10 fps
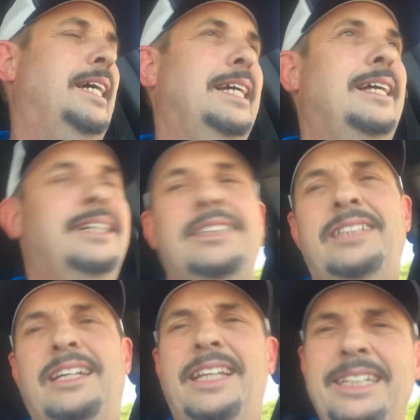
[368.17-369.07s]
Like I said, I
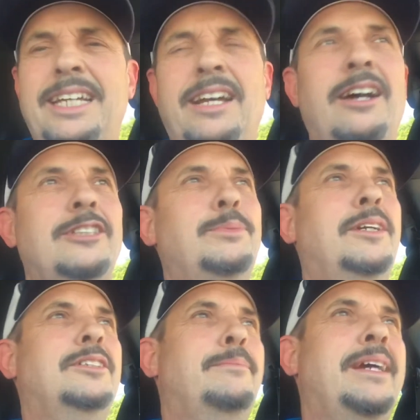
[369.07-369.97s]
like chaos because
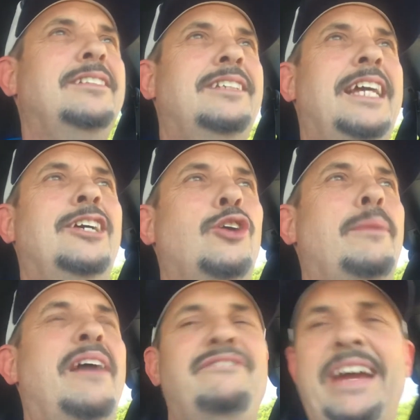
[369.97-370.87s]
it makes the day go by
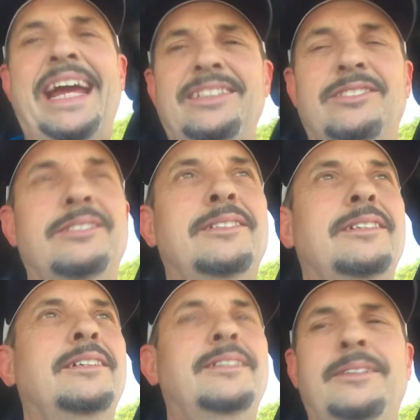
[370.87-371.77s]
fast.
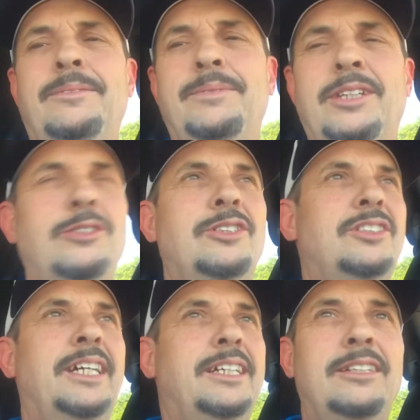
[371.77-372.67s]
Because you're just
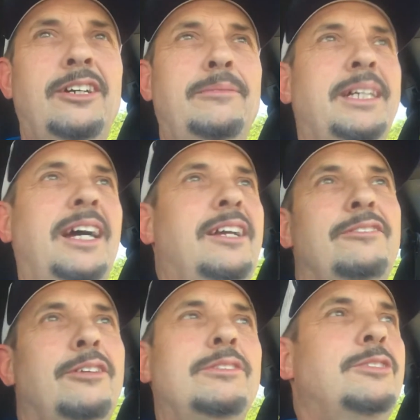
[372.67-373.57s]
like, oh my God, I don't know
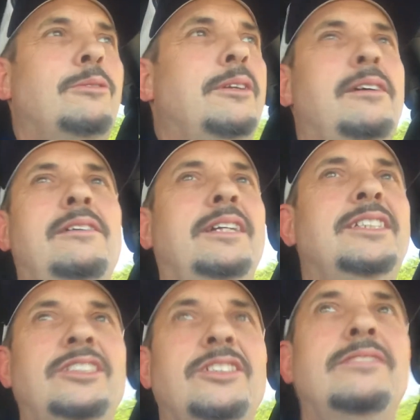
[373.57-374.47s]
what's going on. I
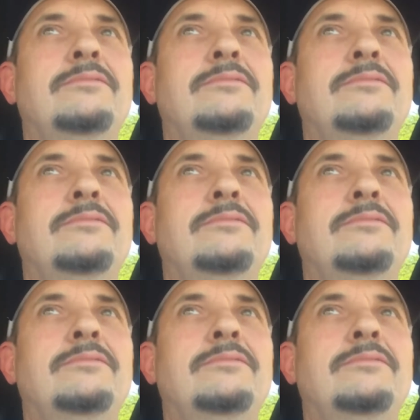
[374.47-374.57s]
just,